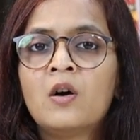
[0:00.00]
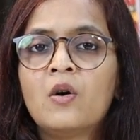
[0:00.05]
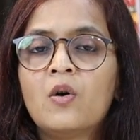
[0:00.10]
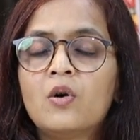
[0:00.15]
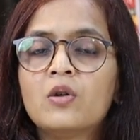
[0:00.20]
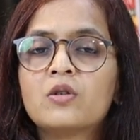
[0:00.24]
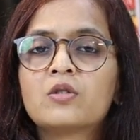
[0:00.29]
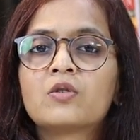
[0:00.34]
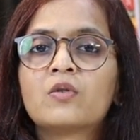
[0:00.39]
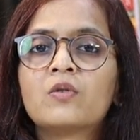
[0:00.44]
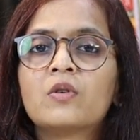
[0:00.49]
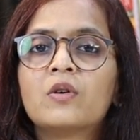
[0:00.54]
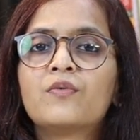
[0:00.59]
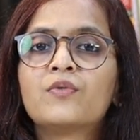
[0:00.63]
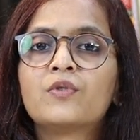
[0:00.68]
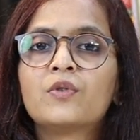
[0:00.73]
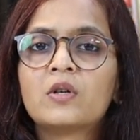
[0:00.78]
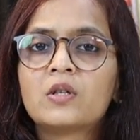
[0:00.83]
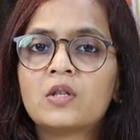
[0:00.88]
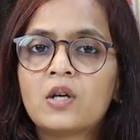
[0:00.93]
Also,
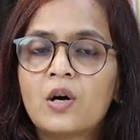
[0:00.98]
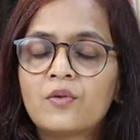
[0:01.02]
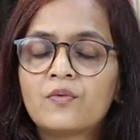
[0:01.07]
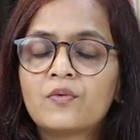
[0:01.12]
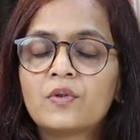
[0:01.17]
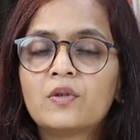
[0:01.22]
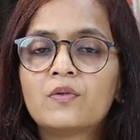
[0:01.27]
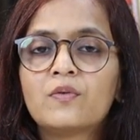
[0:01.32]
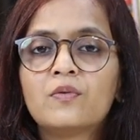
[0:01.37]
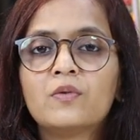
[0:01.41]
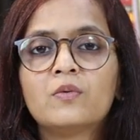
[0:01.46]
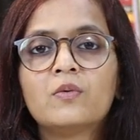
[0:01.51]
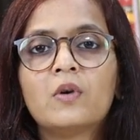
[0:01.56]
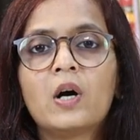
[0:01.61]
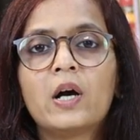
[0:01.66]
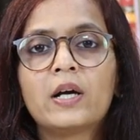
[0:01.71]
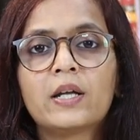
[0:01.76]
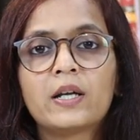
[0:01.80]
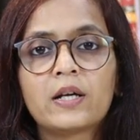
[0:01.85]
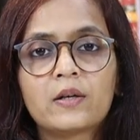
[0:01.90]
if you are down with the flu,
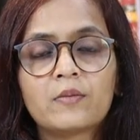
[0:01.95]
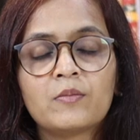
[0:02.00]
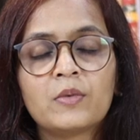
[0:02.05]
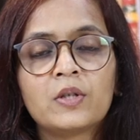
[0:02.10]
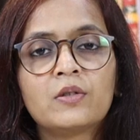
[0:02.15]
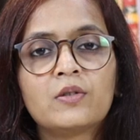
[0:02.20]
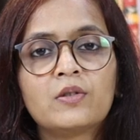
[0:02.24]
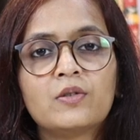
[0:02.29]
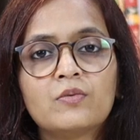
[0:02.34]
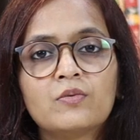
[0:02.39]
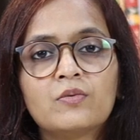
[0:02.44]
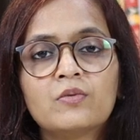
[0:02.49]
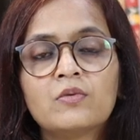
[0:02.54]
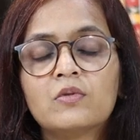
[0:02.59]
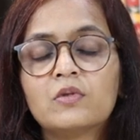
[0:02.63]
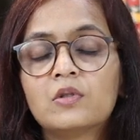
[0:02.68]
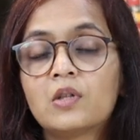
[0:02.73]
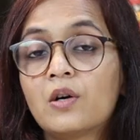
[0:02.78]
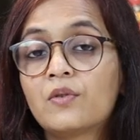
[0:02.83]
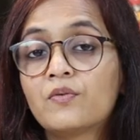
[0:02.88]
I recommend
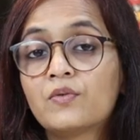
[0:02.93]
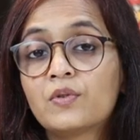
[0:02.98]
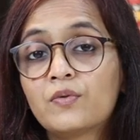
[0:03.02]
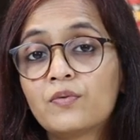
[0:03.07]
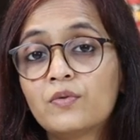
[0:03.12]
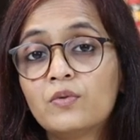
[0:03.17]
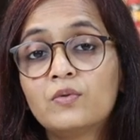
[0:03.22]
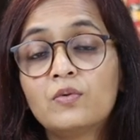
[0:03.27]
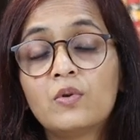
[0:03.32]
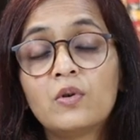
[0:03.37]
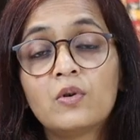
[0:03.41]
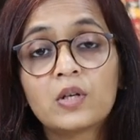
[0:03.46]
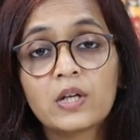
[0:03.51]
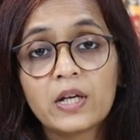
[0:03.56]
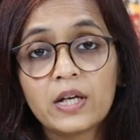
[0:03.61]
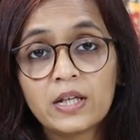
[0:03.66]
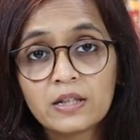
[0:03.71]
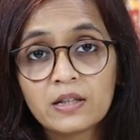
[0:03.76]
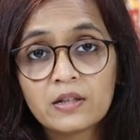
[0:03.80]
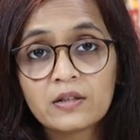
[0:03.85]
you, down with flu or
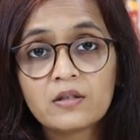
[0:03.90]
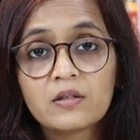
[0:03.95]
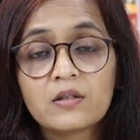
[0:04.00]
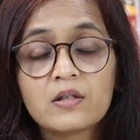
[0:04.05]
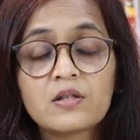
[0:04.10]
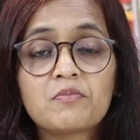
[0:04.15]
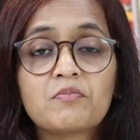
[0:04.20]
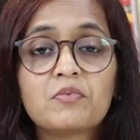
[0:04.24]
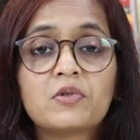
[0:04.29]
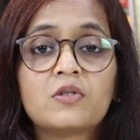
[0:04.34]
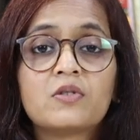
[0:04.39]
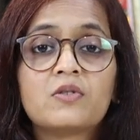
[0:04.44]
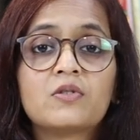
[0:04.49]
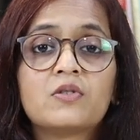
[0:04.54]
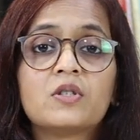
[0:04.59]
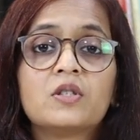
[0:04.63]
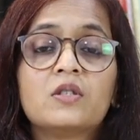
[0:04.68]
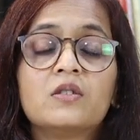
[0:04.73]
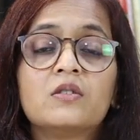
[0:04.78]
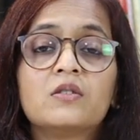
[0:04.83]
any other
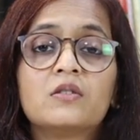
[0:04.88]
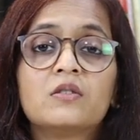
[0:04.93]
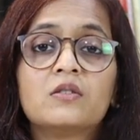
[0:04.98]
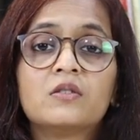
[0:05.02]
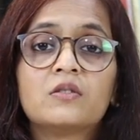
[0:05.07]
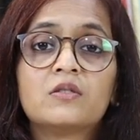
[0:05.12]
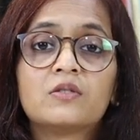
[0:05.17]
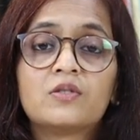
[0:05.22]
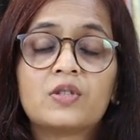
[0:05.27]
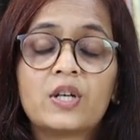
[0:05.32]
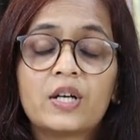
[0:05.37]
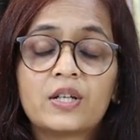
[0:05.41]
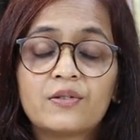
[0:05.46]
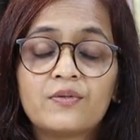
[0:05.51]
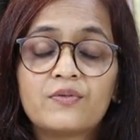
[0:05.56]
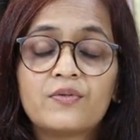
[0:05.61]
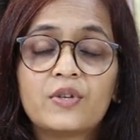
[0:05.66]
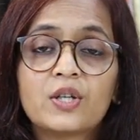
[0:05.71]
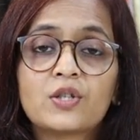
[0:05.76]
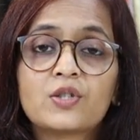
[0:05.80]
respiratory tract
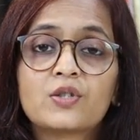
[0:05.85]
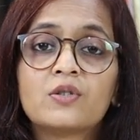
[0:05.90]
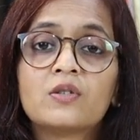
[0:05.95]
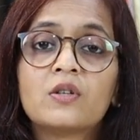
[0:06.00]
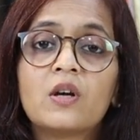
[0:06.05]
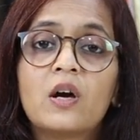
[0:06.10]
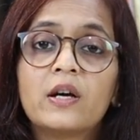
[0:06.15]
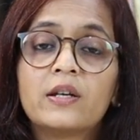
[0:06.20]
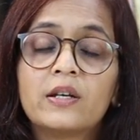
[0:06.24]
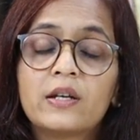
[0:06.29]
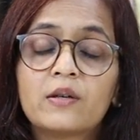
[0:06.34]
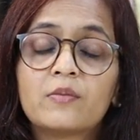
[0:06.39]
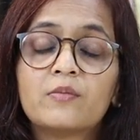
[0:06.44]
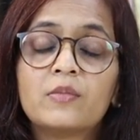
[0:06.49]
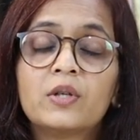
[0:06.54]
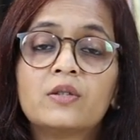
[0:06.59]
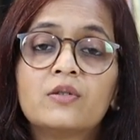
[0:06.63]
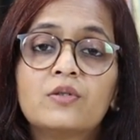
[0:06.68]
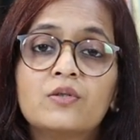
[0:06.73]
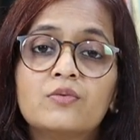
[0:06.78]
infection, I
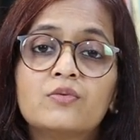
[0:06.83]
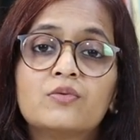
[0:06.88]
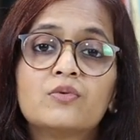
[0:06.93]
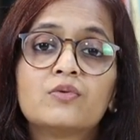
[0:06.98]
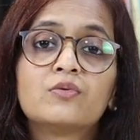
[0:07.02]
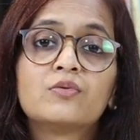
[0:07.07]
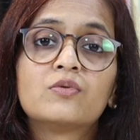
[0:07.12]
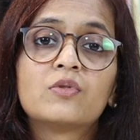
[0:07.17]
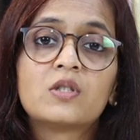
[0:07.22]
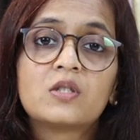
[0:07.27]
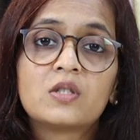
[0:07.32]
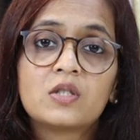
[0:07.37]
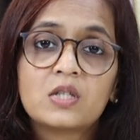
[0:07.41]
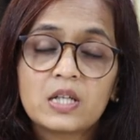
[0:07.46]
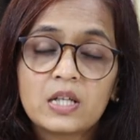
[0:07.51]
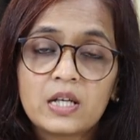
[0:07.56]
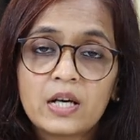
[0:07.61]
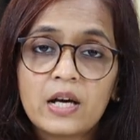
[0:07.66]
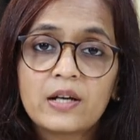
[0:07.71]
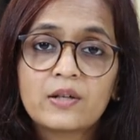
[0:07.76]
recommend you to
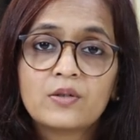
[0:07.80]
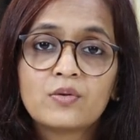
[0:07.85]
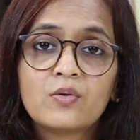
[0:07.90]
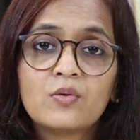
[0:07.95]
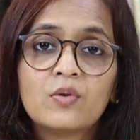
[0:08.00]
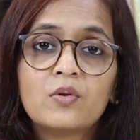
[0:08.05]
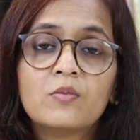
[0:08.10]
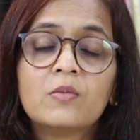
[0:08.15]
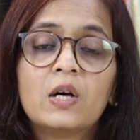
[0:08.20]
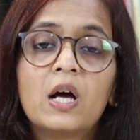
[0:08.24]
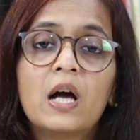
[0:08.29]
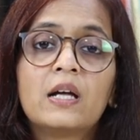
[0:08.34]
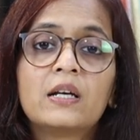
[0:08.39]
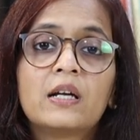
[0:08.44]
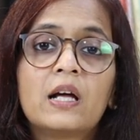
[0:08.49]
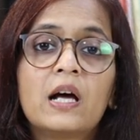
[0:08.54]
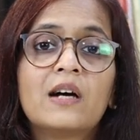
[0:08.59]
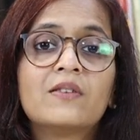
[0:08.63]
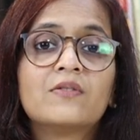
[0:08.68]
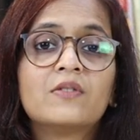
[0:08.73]
stay at home
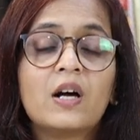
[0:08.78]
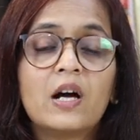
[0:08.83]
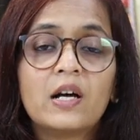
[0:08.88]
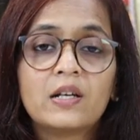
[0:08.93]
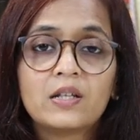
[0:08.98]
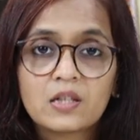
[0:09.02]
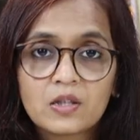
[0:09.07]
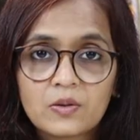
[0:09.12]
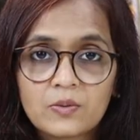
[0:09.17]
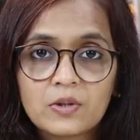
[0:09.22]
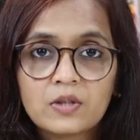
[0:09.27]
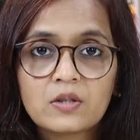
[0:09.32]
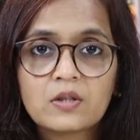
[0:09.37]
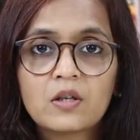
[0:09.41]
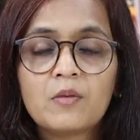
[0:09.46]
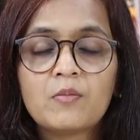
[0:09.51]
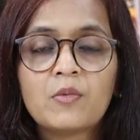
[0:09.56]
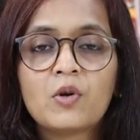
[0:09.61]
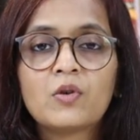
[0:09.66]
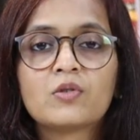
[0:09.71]
and have adequate
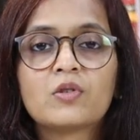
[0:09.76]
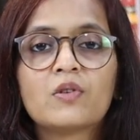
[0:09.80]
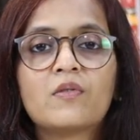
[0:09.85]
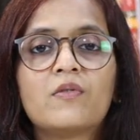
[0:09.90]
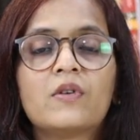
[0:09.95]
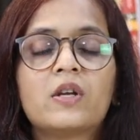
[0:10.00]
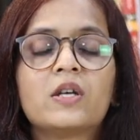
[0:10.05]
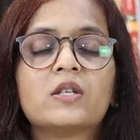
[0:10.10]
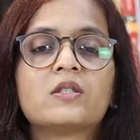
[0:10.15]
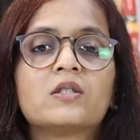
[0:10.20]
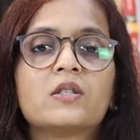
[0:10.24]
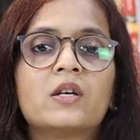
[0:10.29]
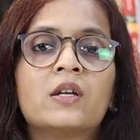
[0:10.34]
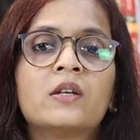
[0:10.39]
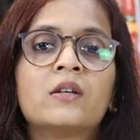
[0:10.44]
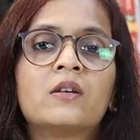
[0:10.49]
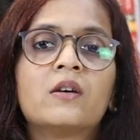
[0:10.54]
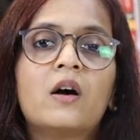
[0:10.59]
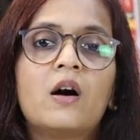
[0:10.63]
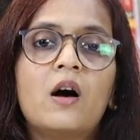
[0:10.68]
amount of rest.
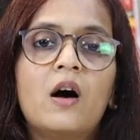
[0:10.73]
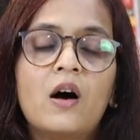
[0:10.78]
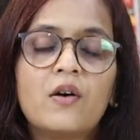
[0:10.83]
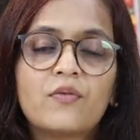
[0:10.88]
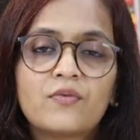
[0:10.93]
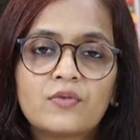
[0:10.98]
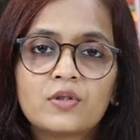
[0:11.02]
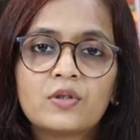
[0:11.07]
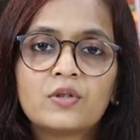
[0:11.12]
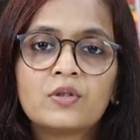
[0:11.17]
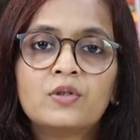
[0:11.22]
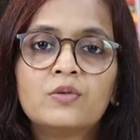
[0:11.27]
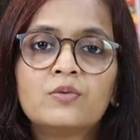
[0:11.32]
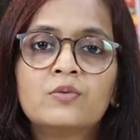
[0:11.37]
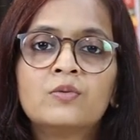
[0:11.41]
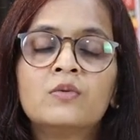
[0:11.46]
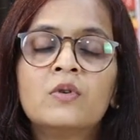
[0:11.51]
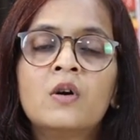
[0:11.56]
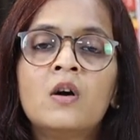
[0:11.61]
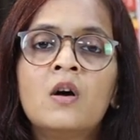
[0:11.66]
And after
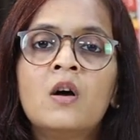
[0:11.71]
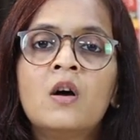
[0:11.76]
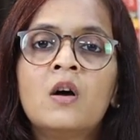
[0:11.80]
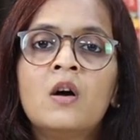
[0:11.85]
you